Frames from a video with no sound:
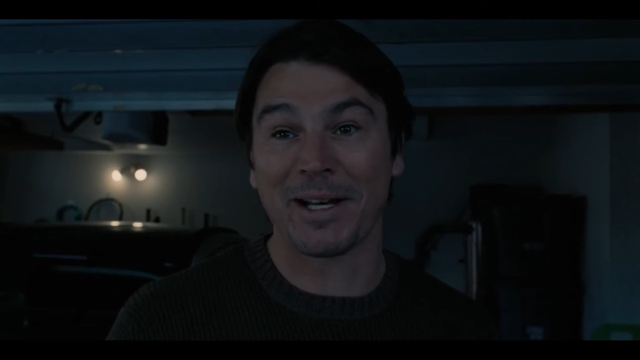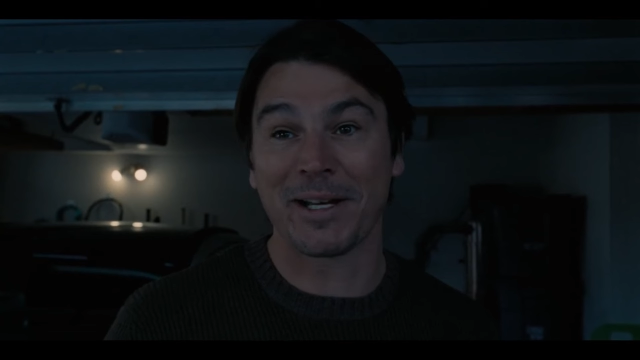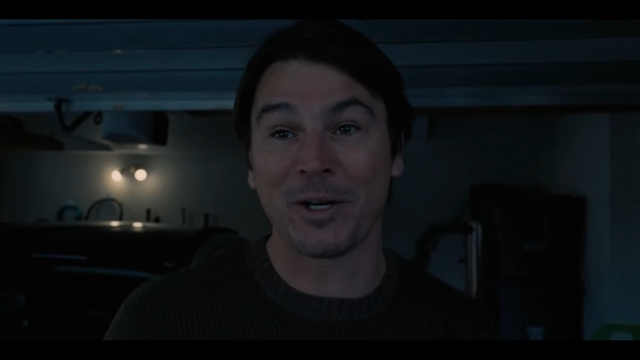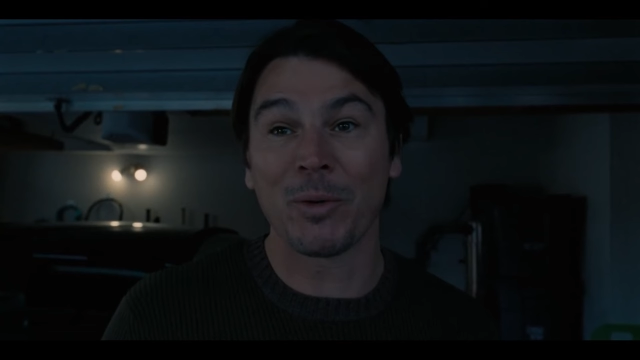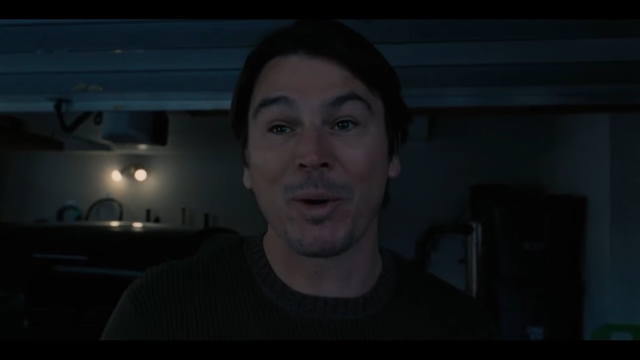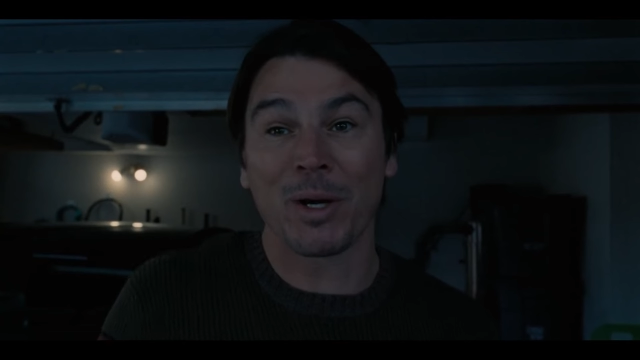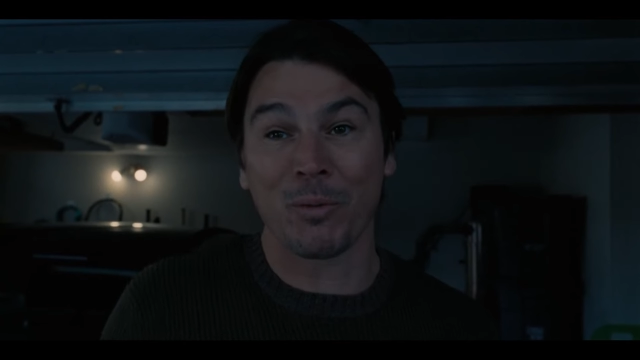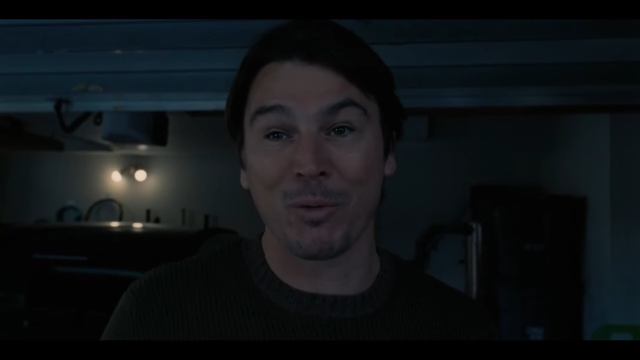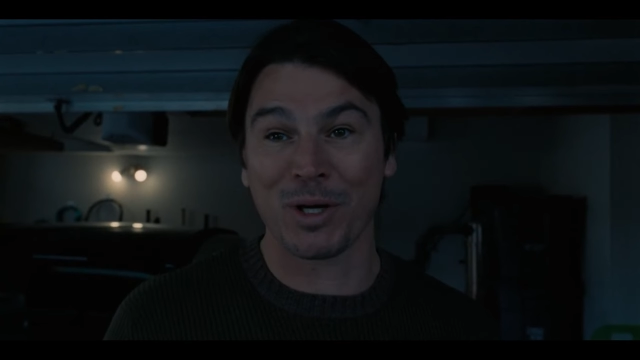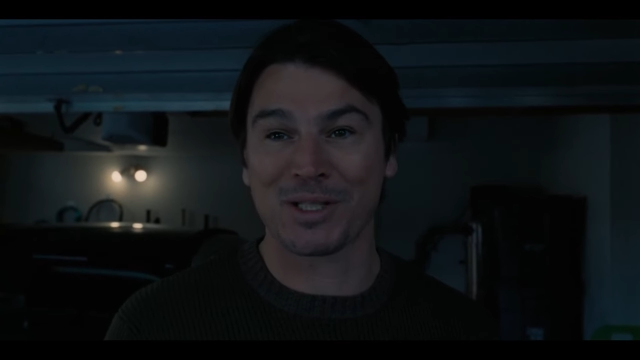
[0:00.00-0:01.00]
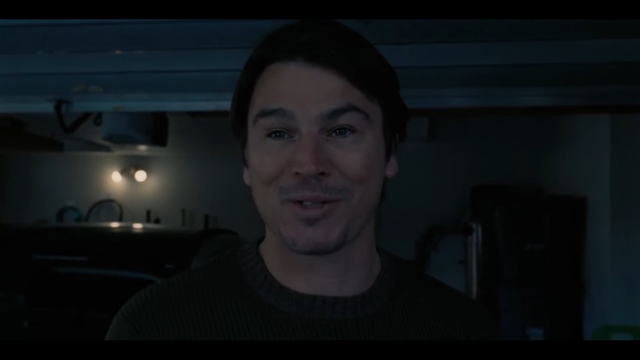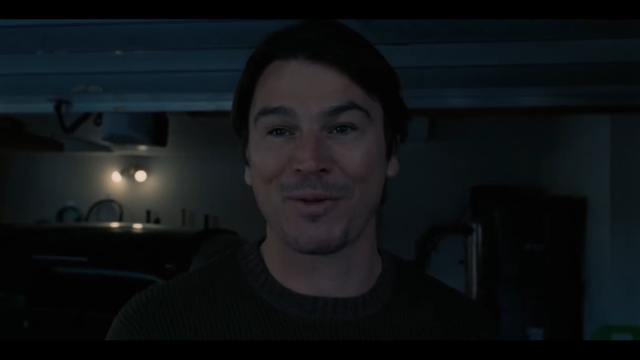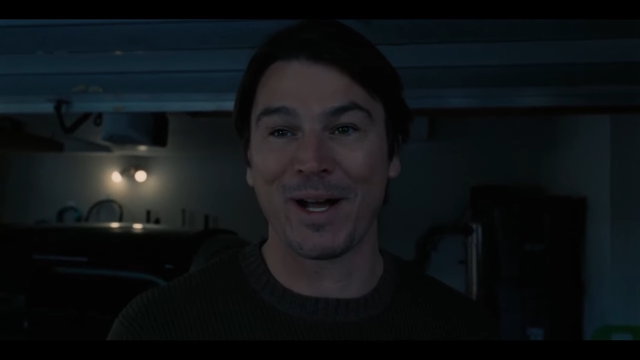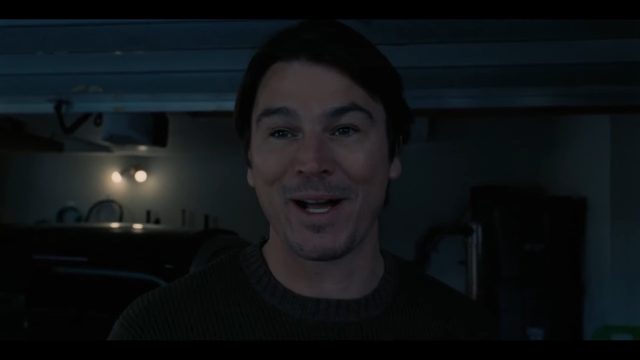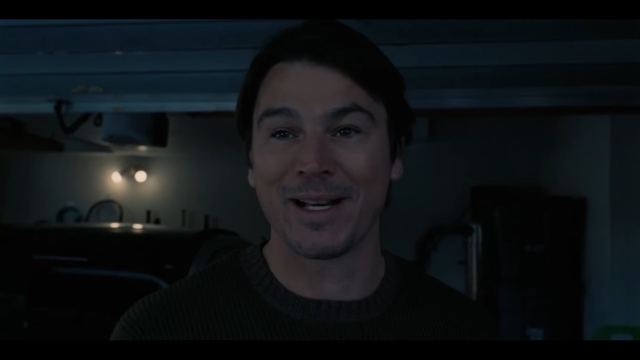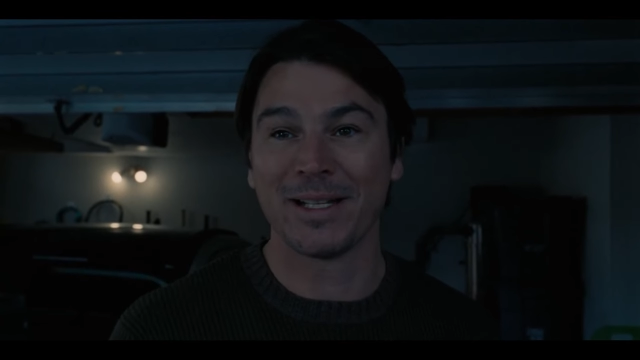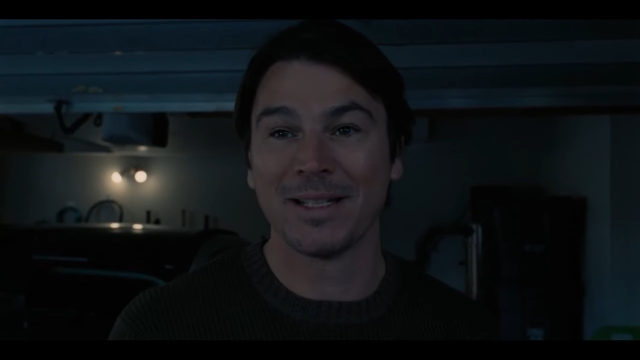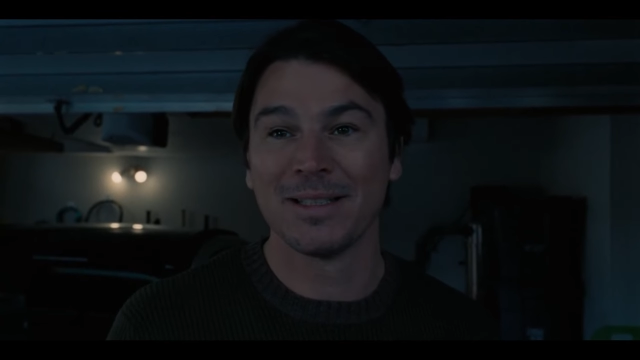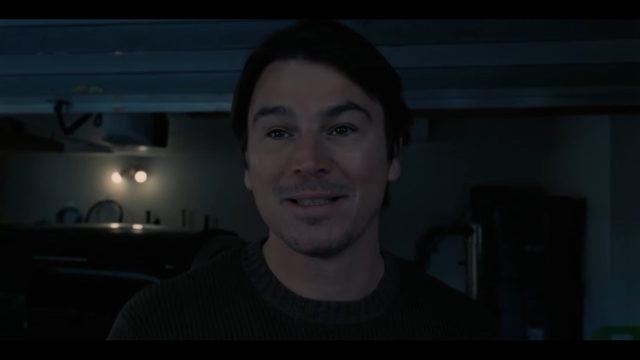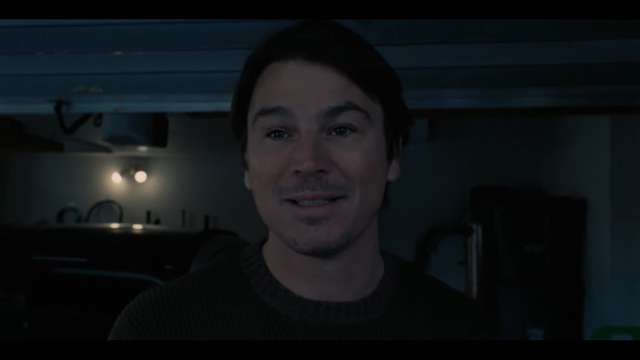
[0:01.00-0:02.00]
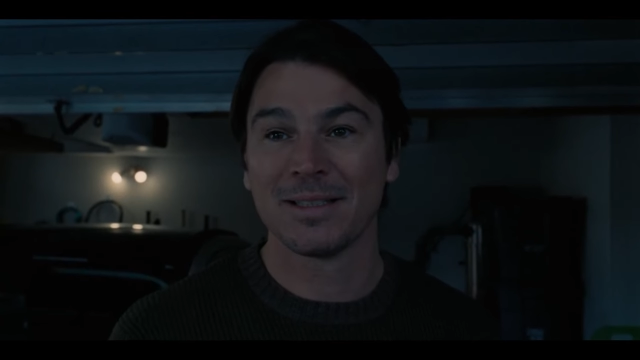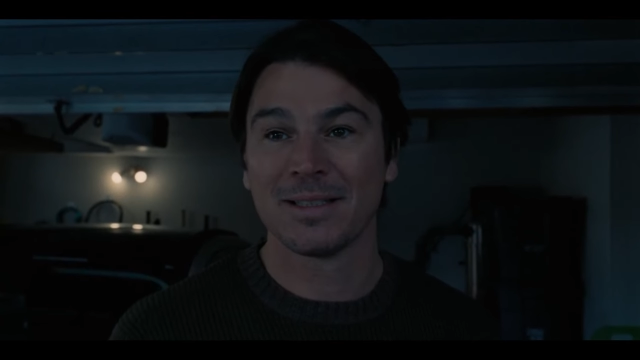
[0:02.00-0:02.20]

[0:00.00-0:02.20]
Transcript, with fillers: Riley that everything will be okay with girls